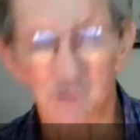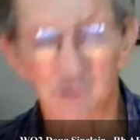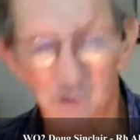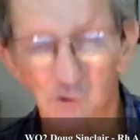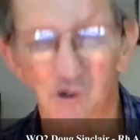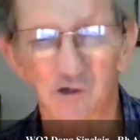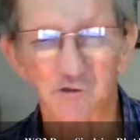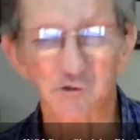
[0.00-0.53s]

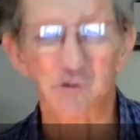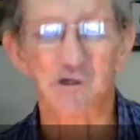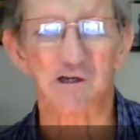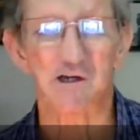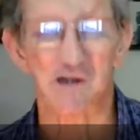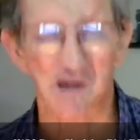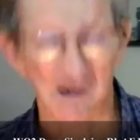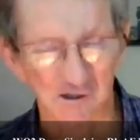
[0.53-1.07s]
are
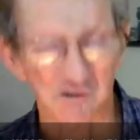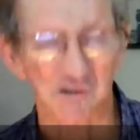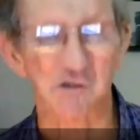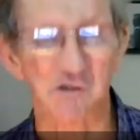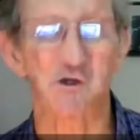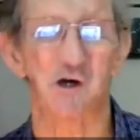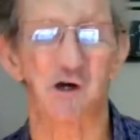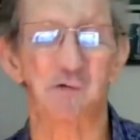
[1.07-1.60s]
doing an
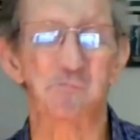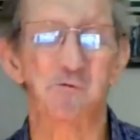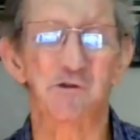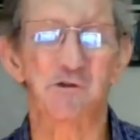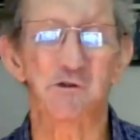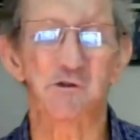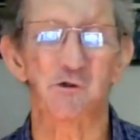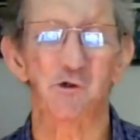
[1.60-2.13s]
excellent job
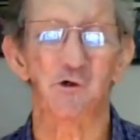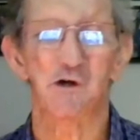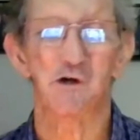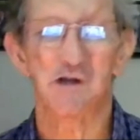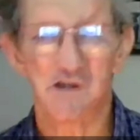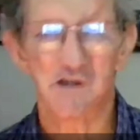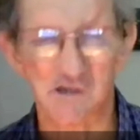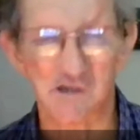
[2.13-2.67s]
with
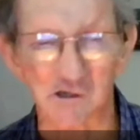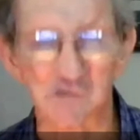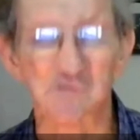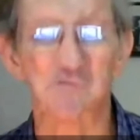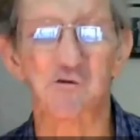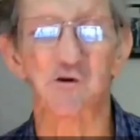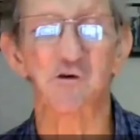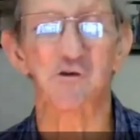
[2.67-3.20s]
your
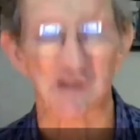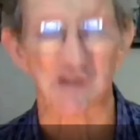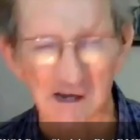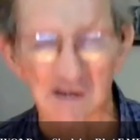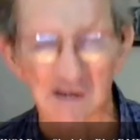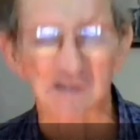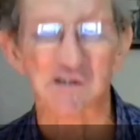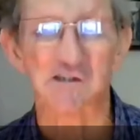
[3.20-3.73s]
interviews
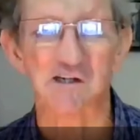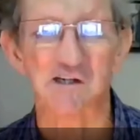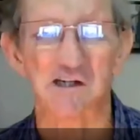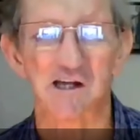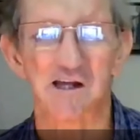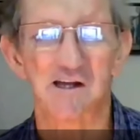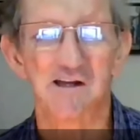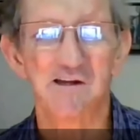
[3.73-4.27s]
and
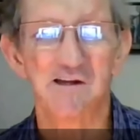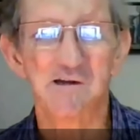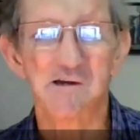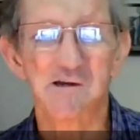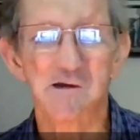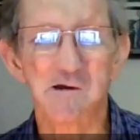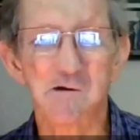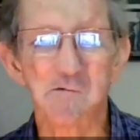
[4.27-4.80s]
editing,
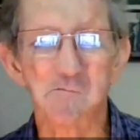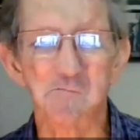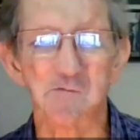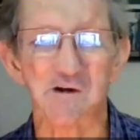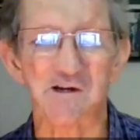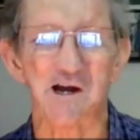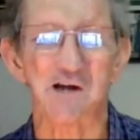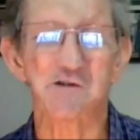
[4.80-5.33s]

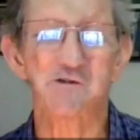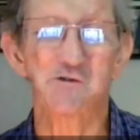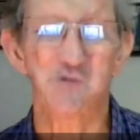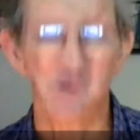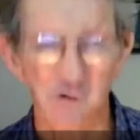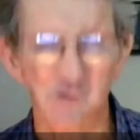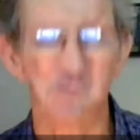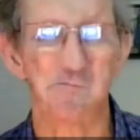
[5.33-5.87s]
but I
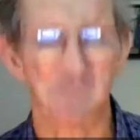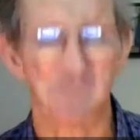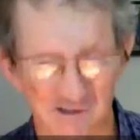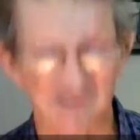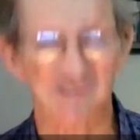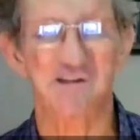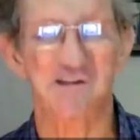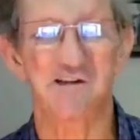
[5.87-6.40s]
do
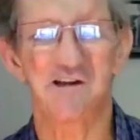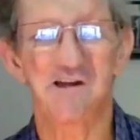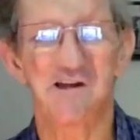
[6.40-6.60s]
miss